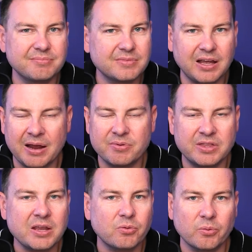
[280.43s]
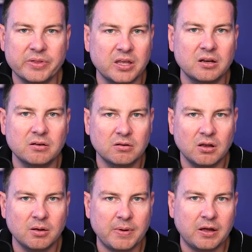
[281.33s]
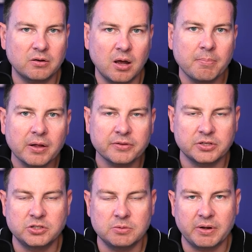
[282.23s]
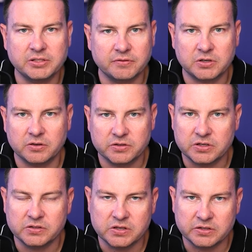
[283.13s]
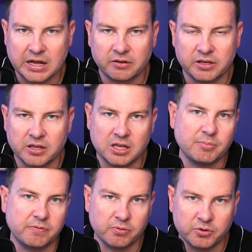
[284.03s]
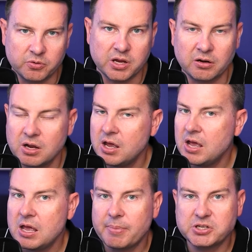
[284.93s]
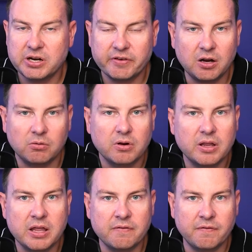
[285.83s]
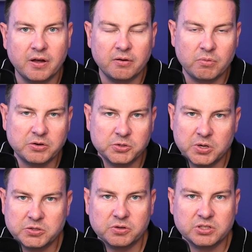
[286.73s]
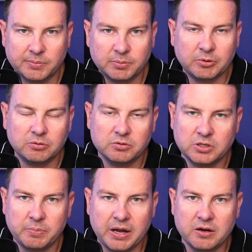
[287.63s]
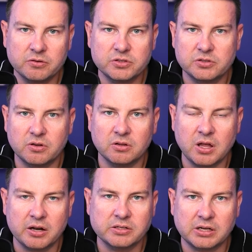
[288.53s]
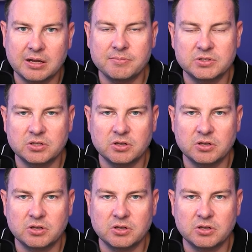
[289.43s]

I would think we're within about a month to 2 months of starting to see seasonality kick in before the new year. But you never know. If interest rates are acceptable to buyers, a lot of times,